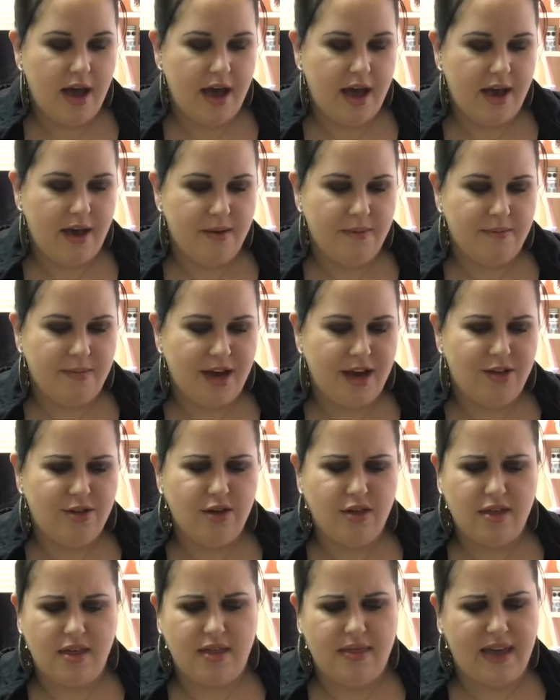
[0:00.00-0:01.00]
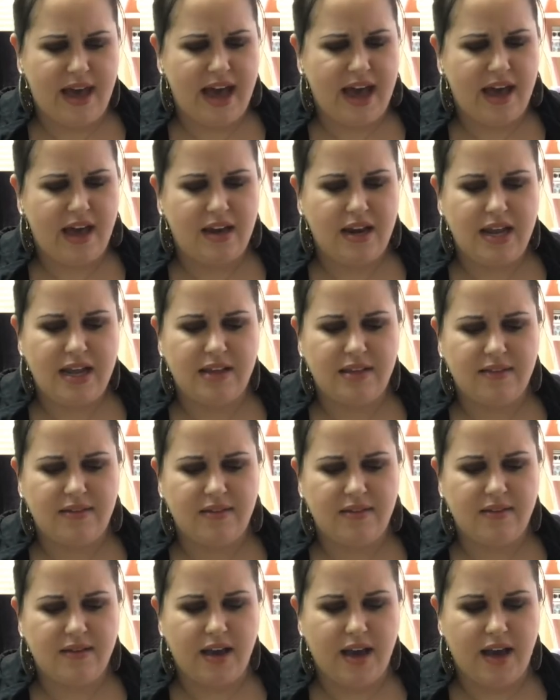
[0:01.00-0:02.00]
Um, other than that,
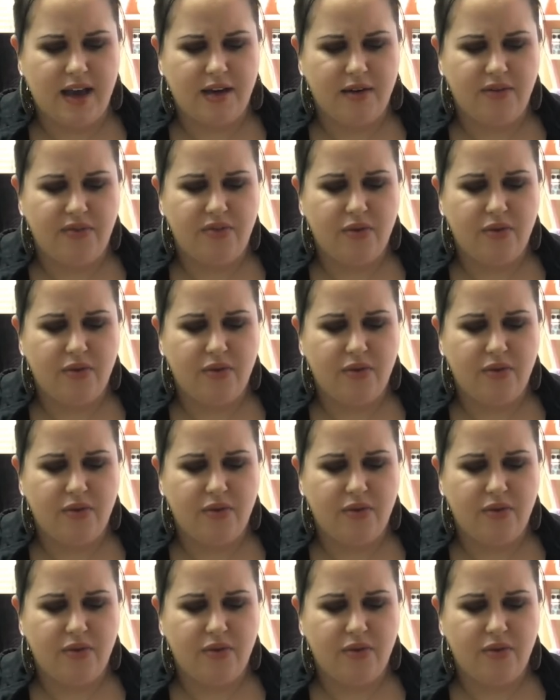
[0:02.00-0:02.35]
it's uh,